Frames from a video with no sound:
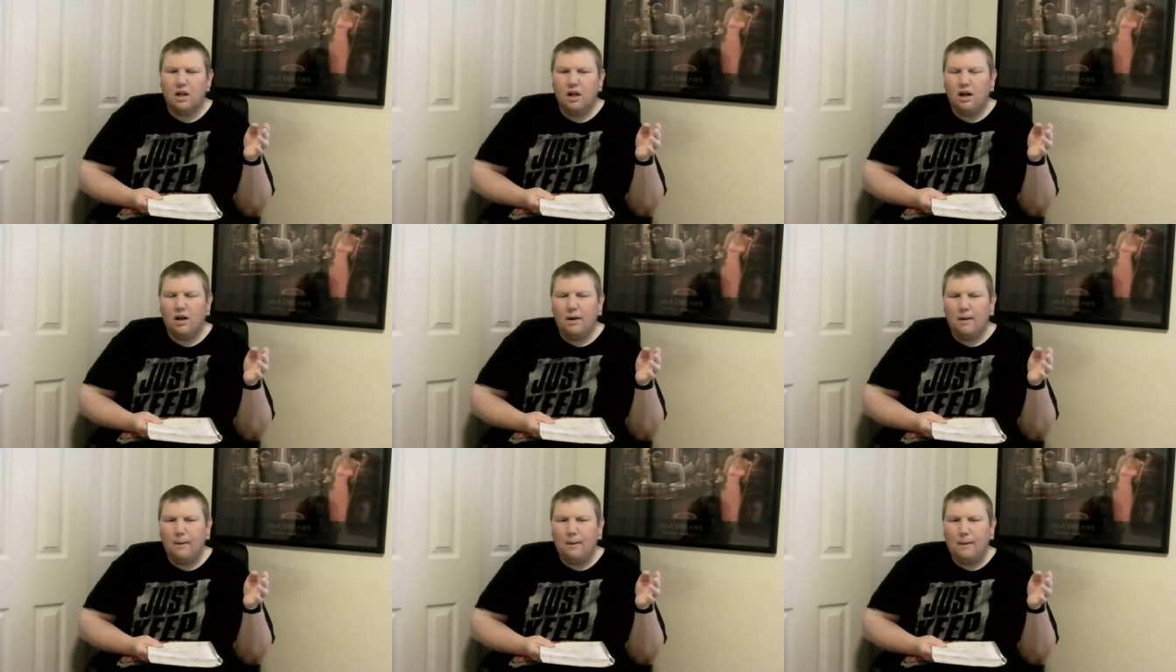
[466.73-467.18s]

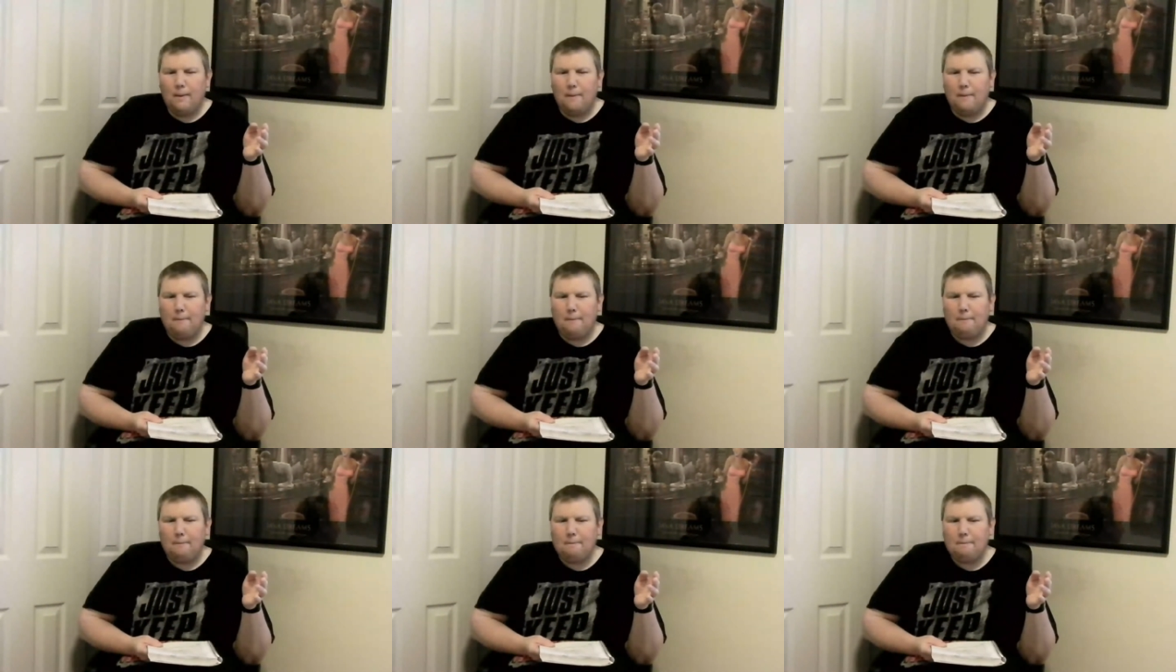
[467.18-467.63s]
And
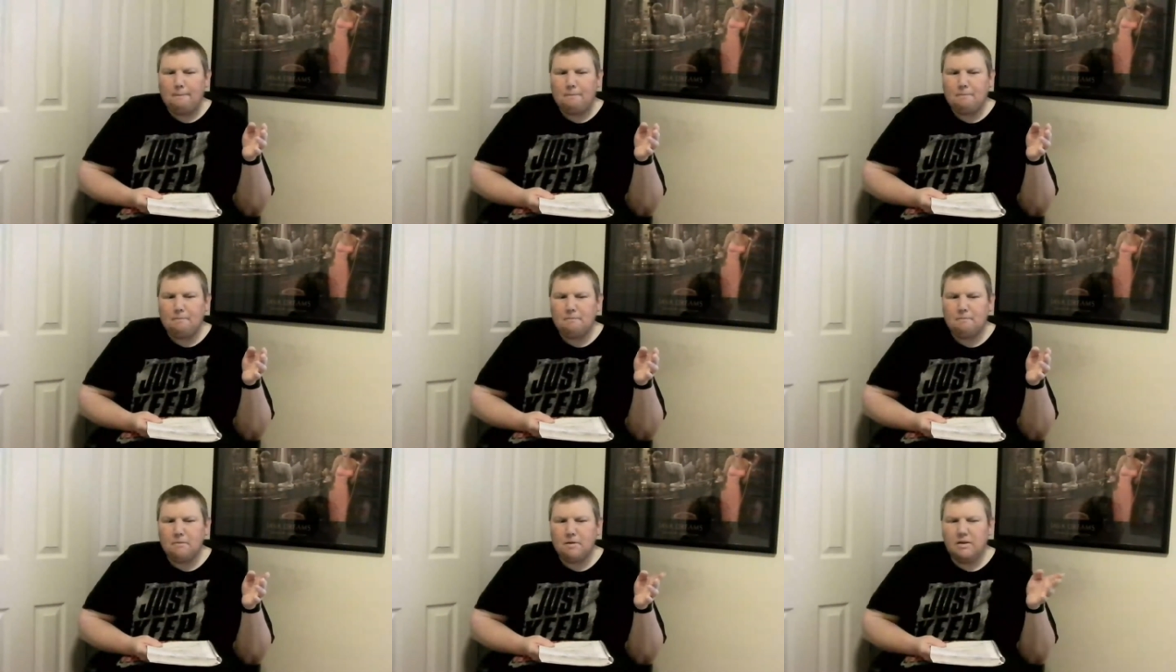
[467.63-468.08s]

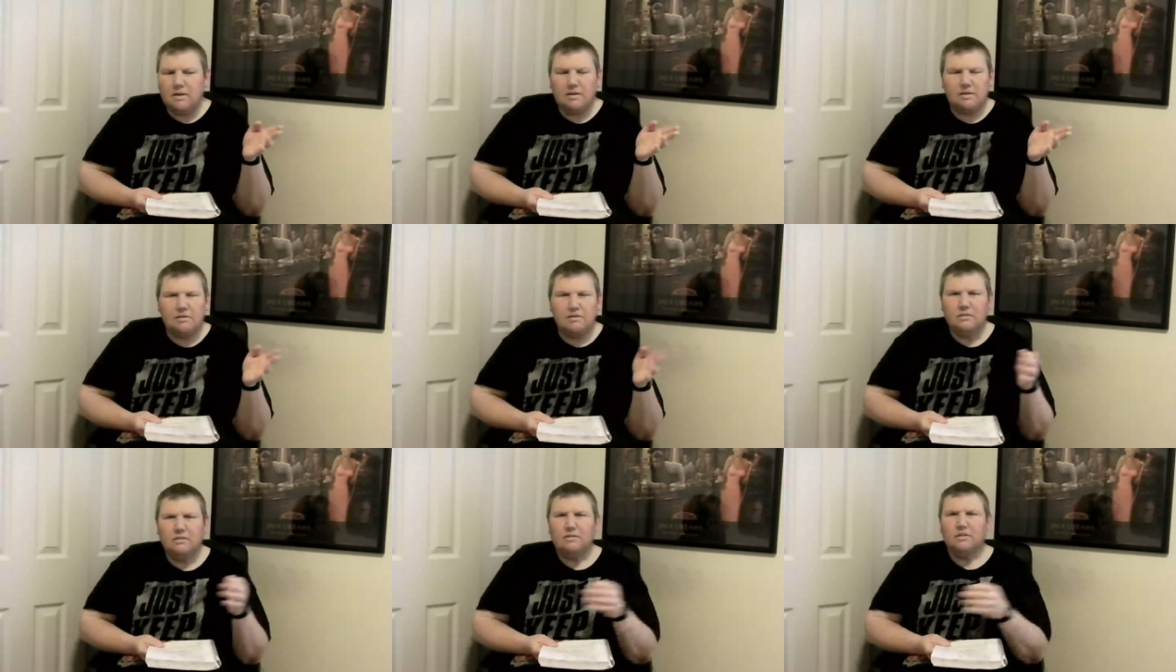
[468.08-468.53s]
I
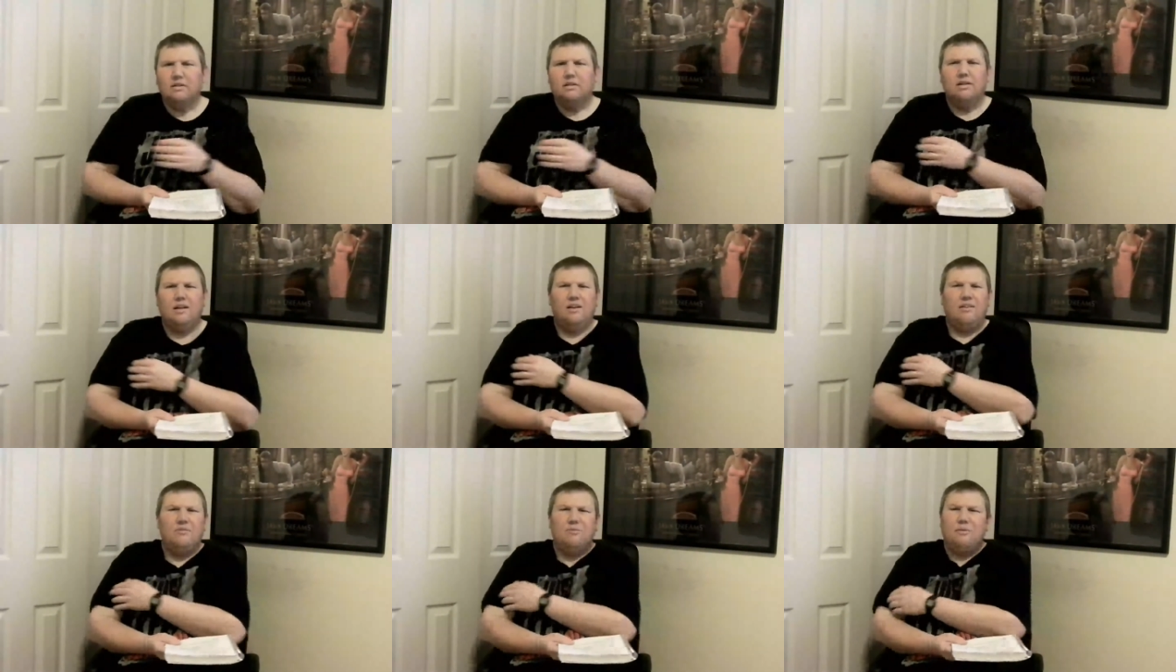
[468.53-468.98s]

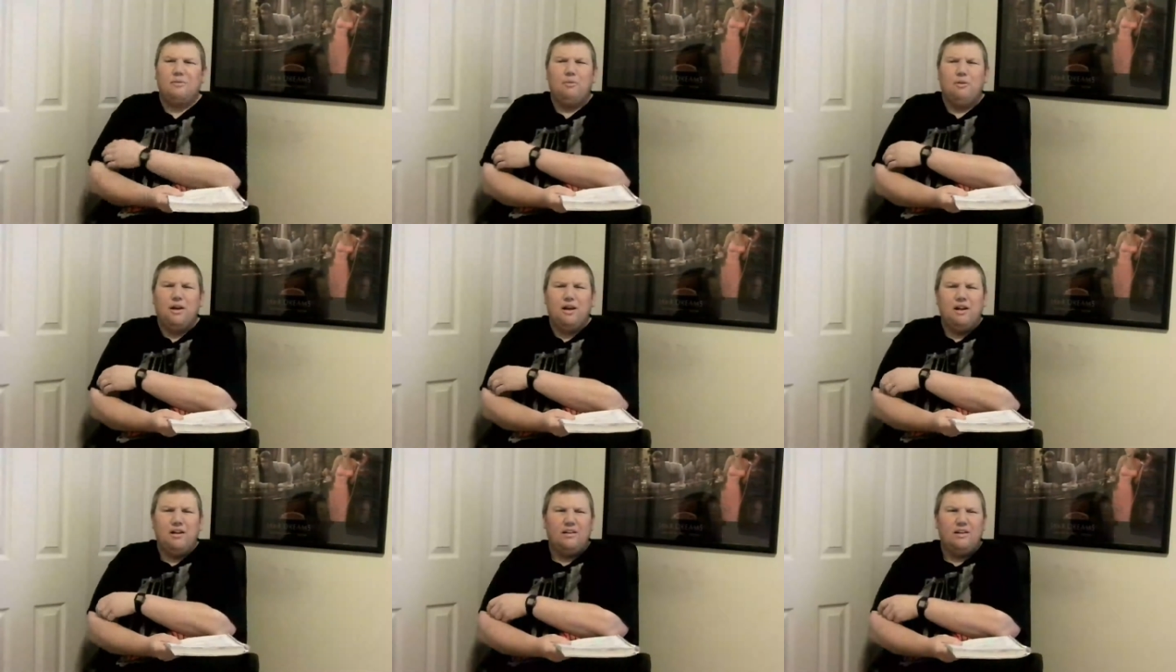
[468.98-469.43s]
don't remember
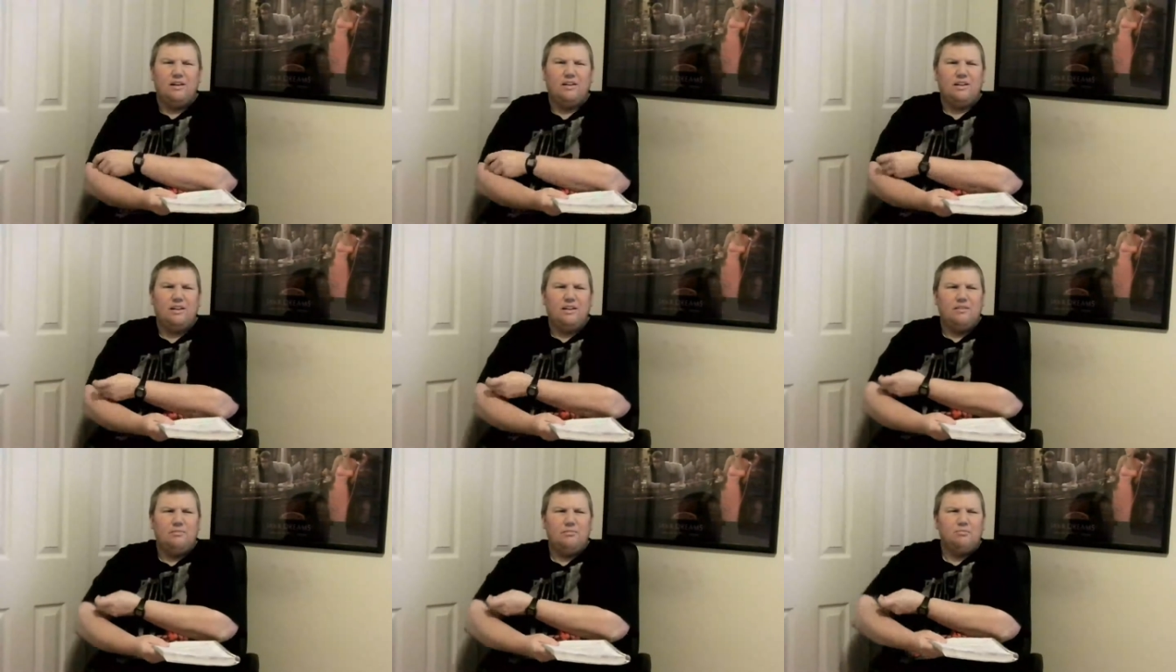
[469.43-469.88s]
how. I
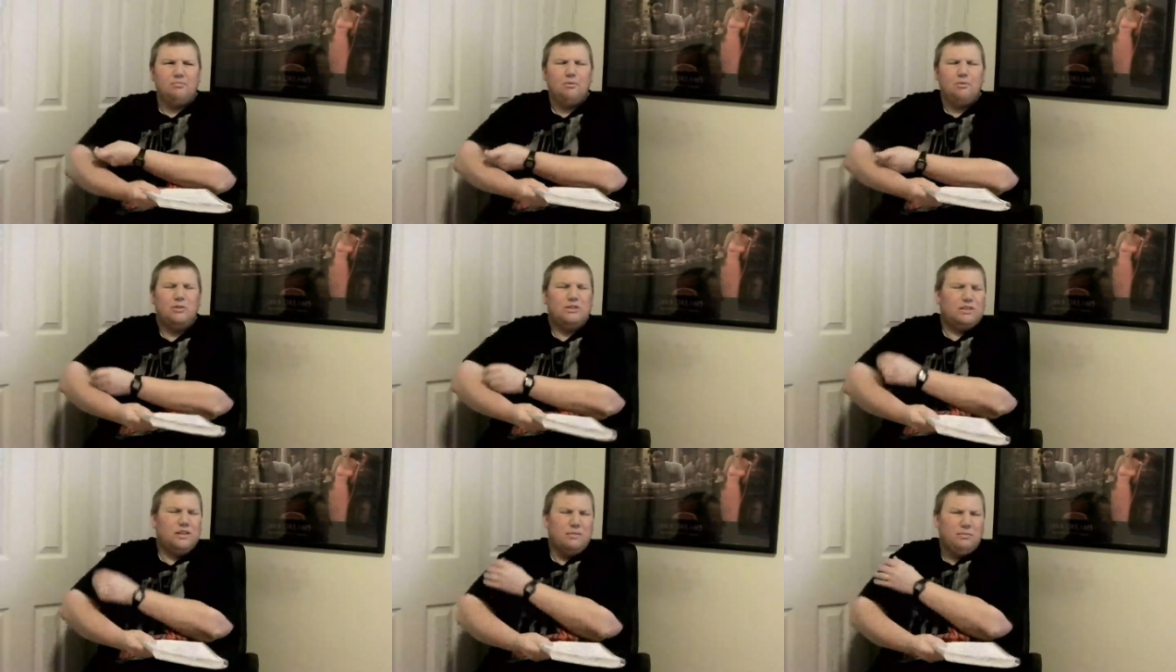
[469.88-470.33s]
think
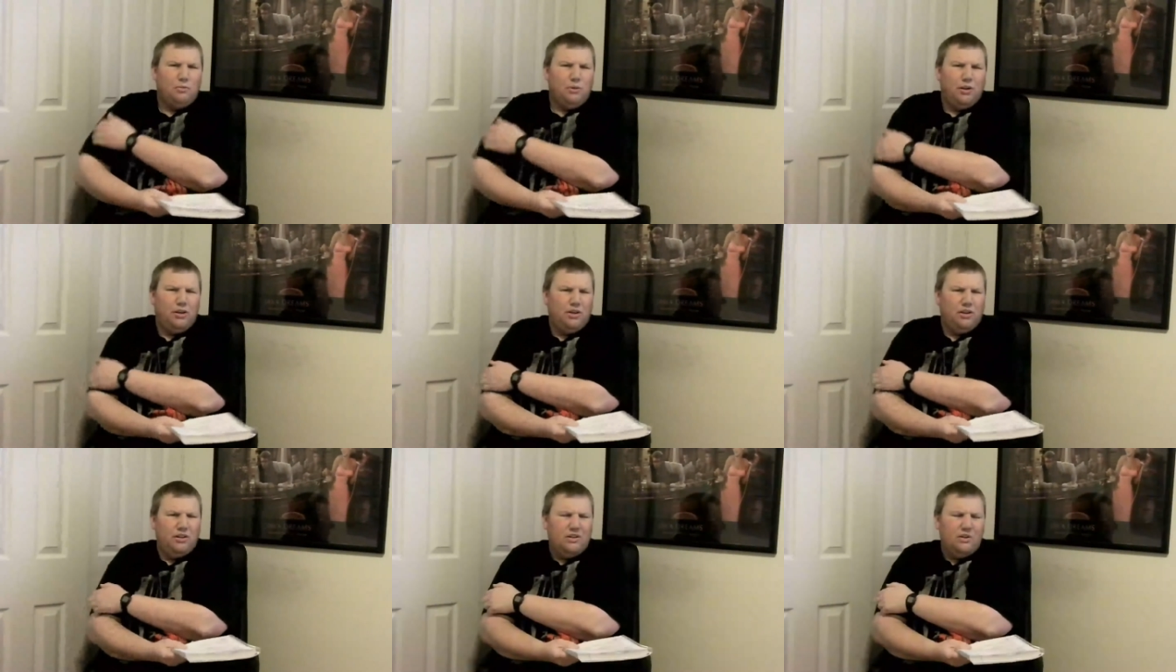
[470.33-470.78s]
Moose ended up
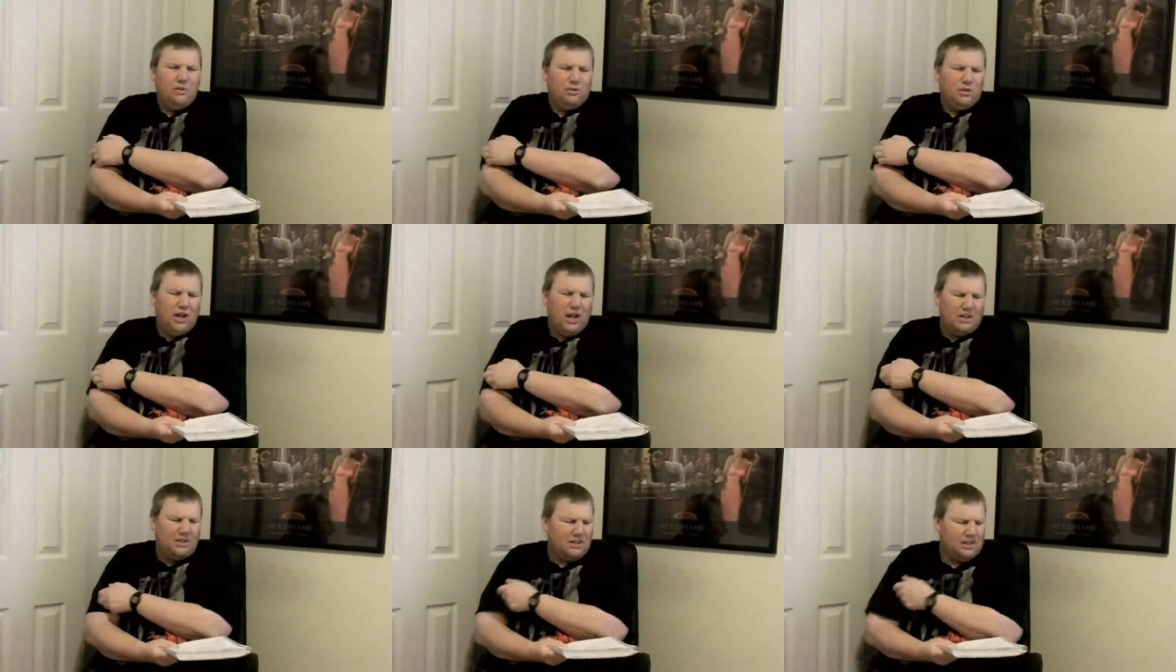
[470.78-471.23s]
winning a no
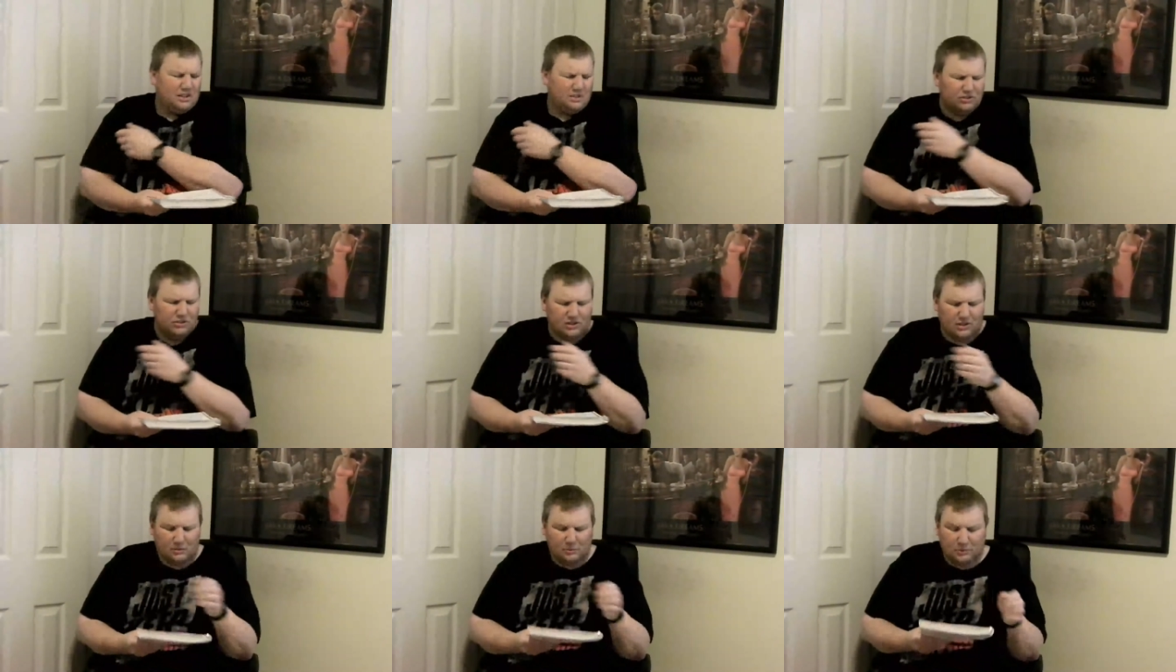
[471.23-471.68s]
contest or
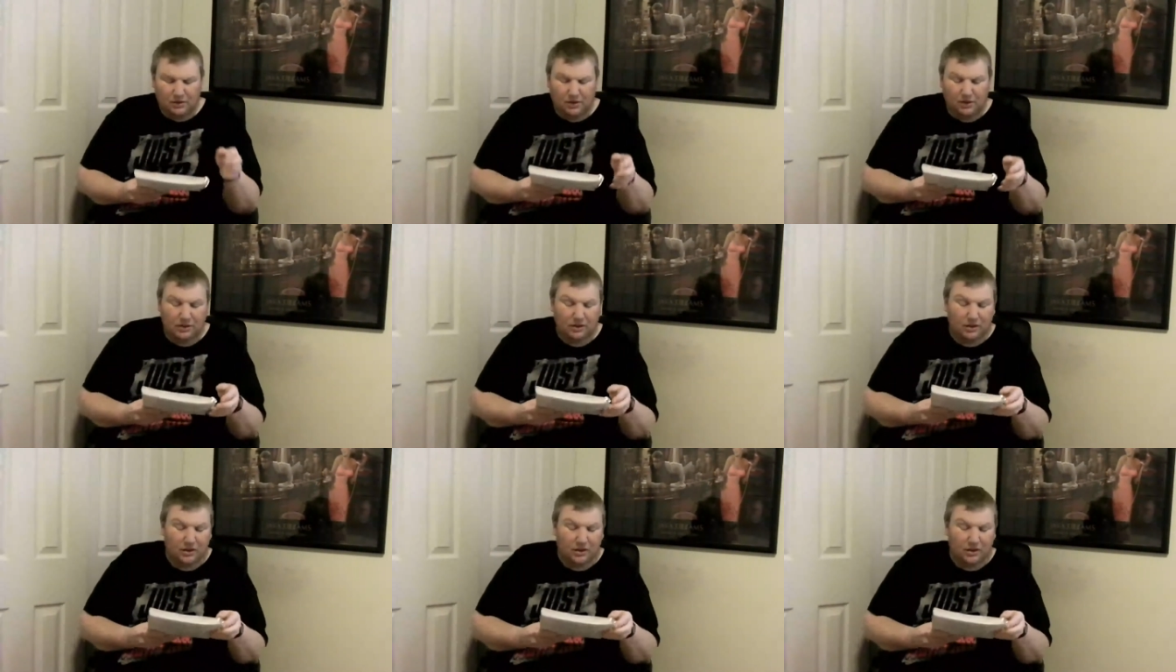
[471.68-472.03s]
something.